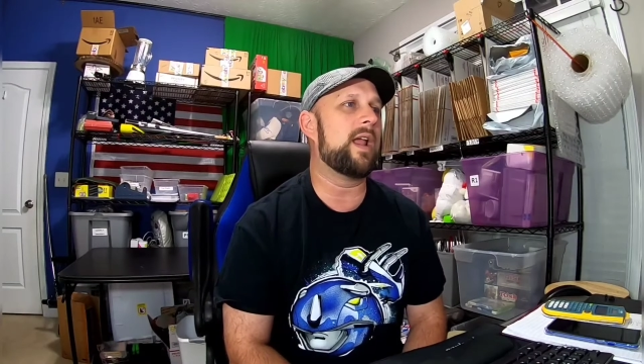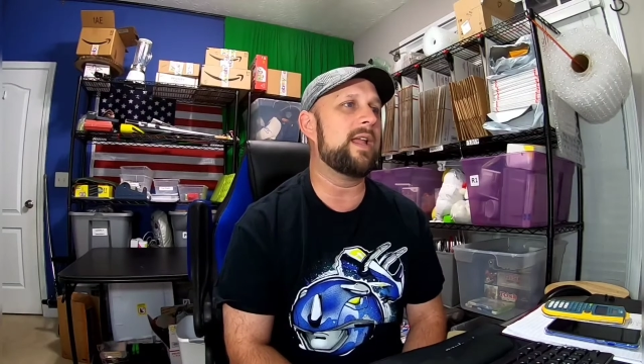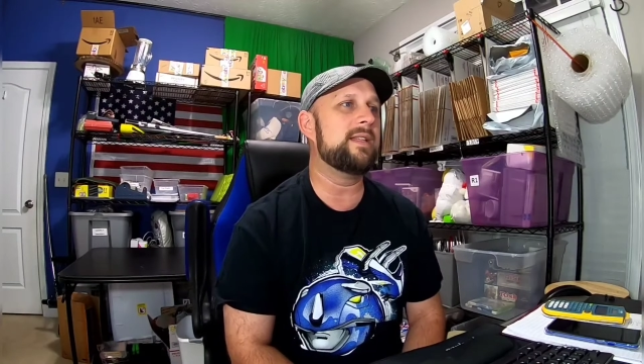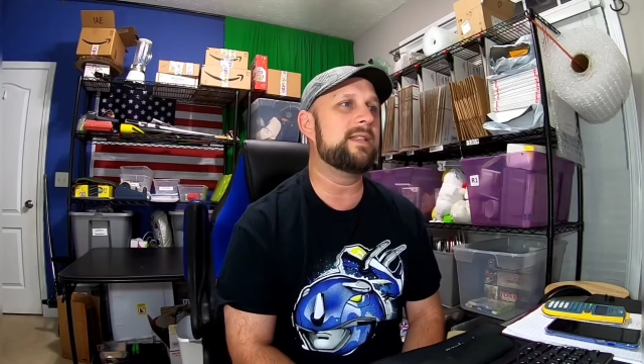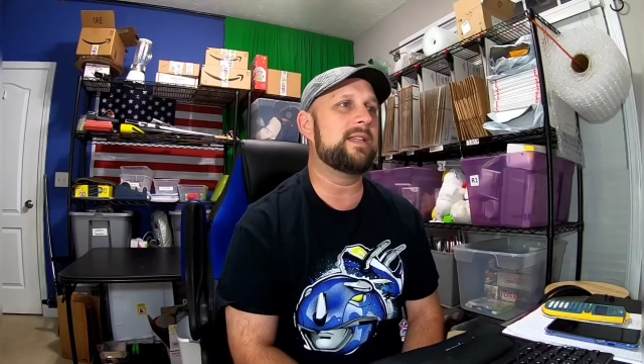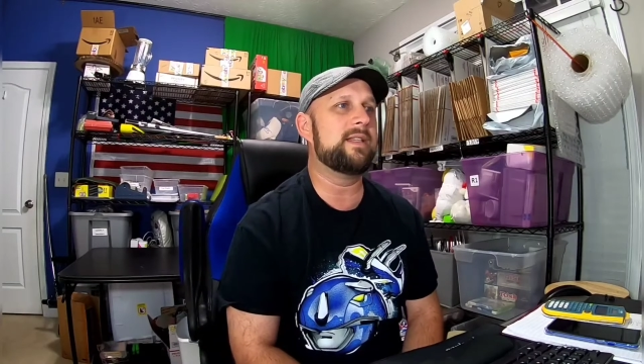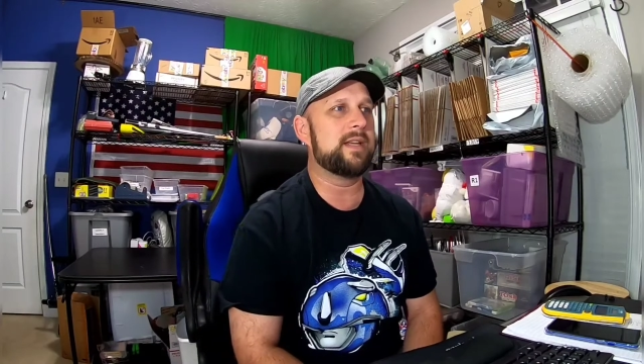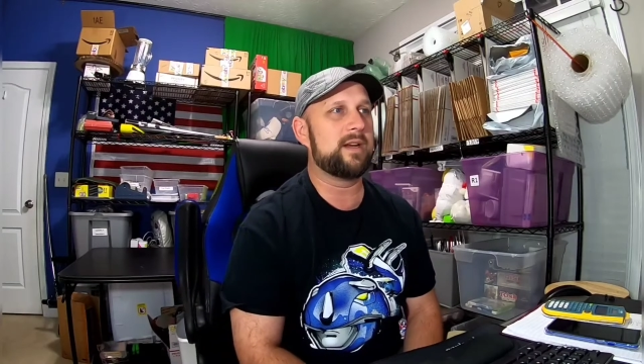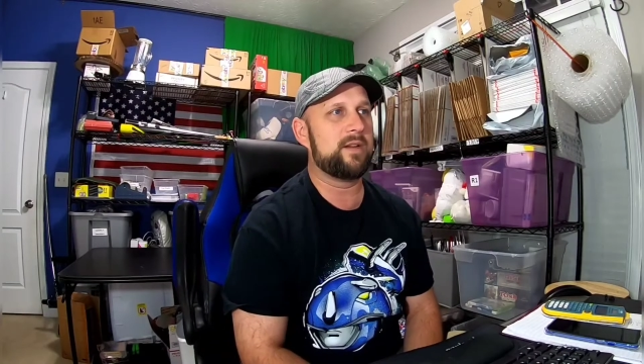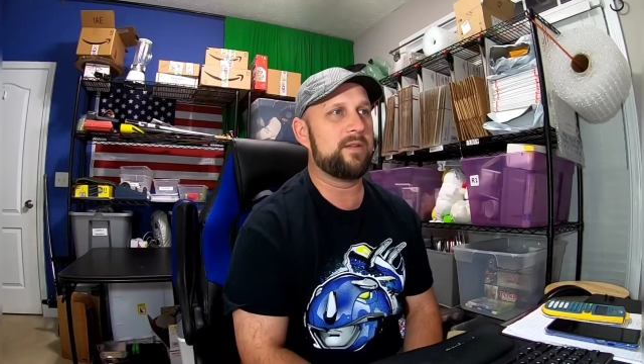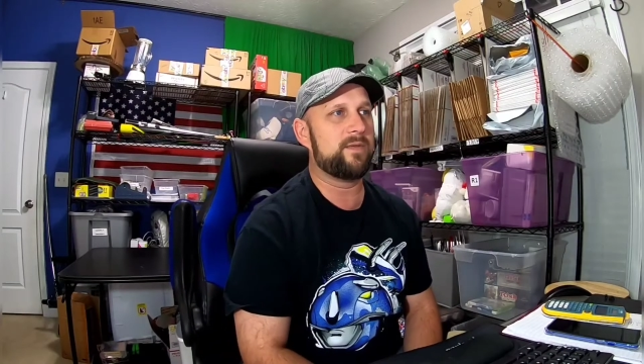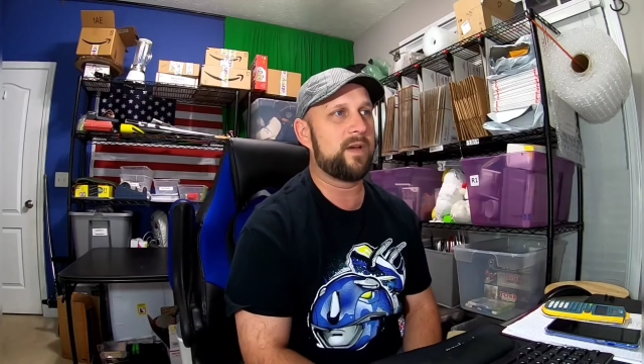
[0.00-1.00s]

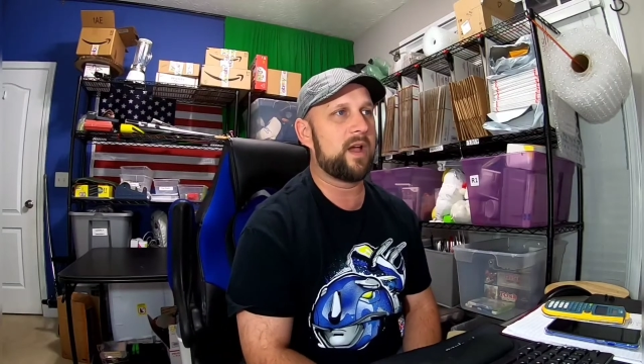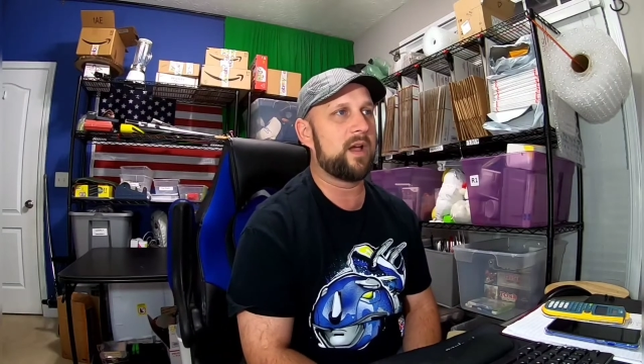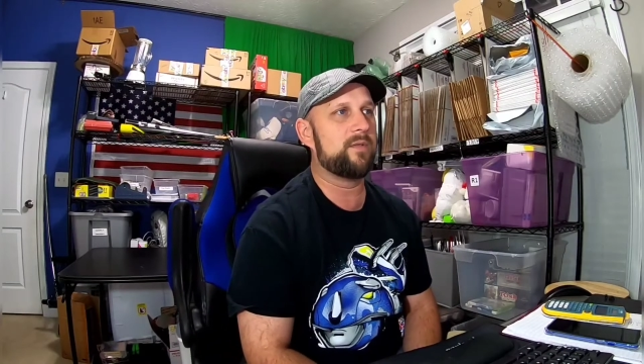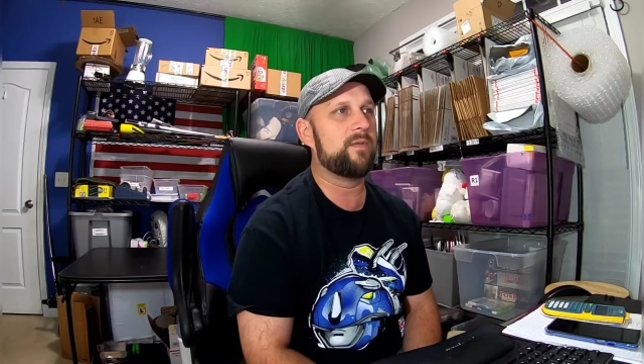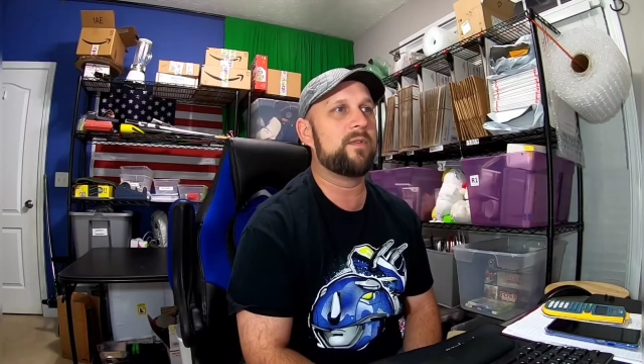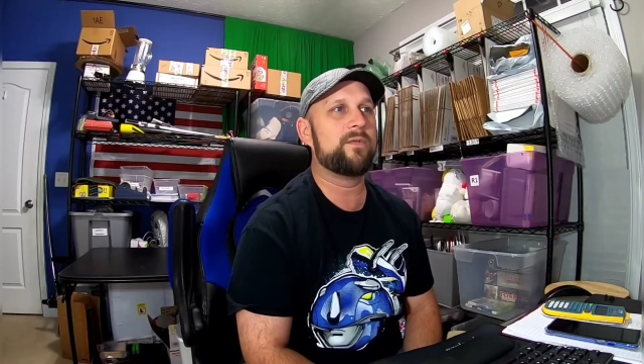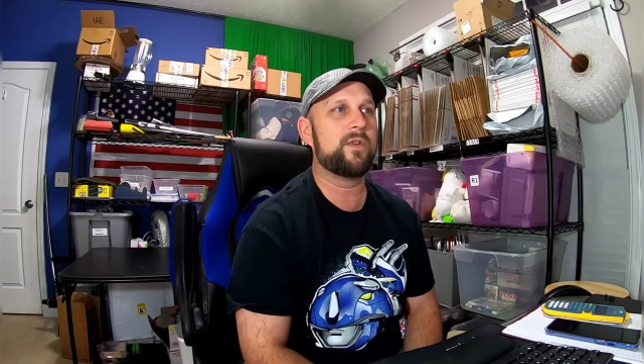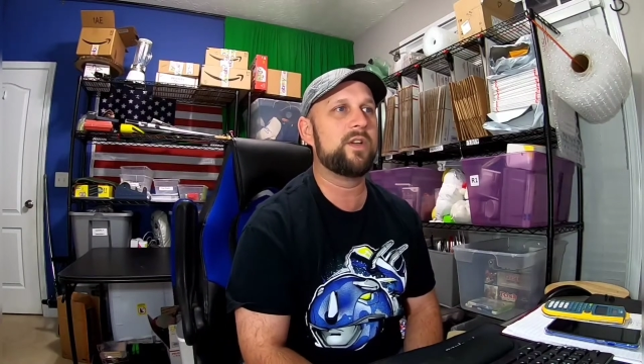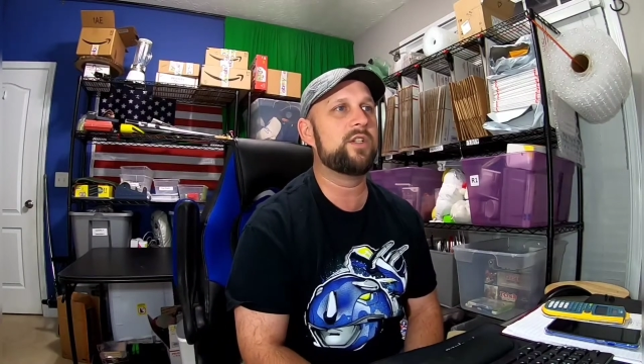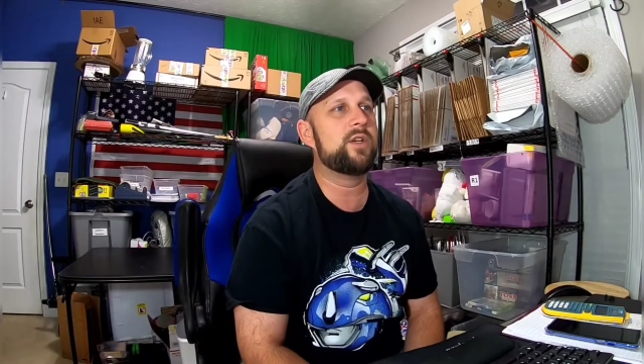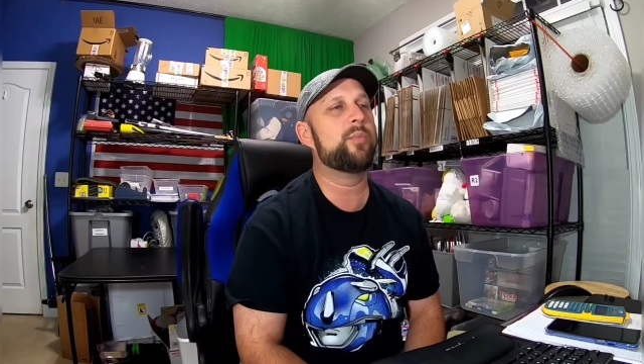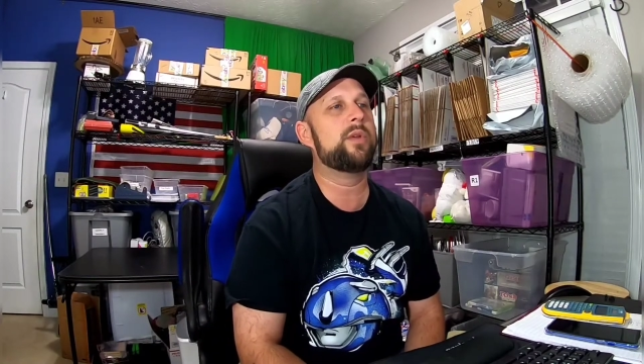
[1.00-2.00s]
$18.95 free
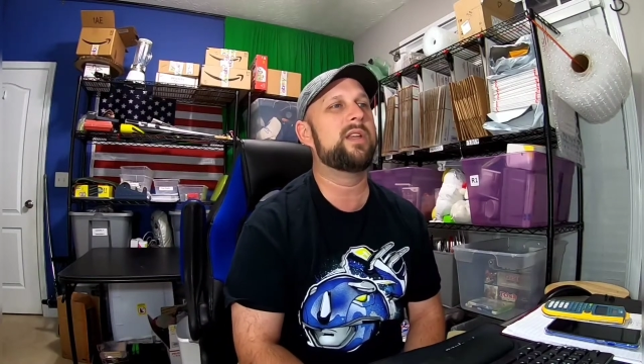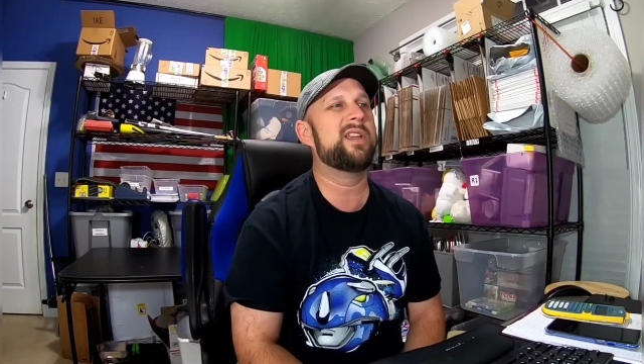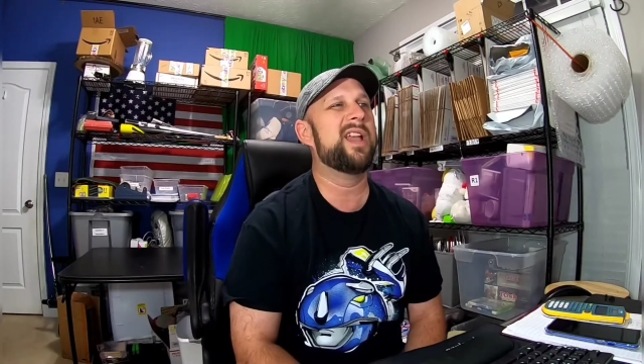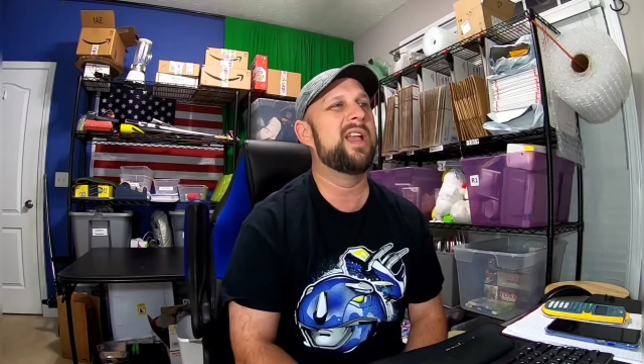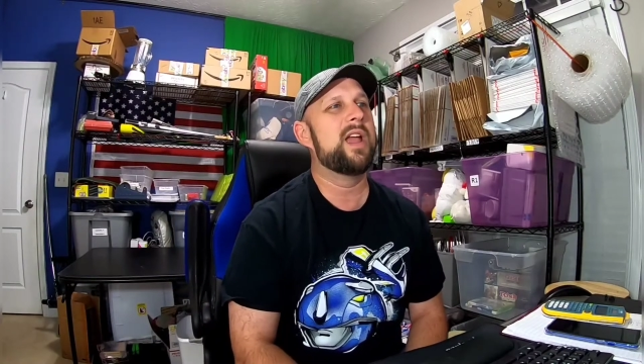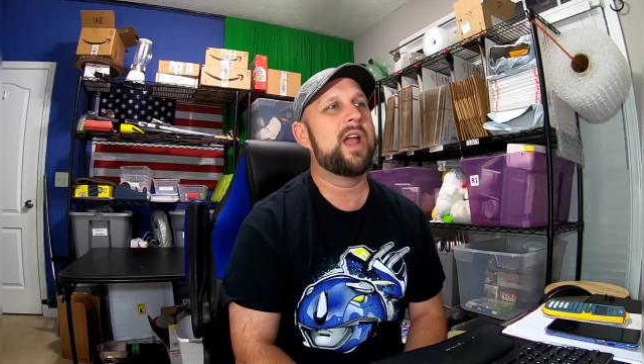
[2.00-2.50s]
shipping.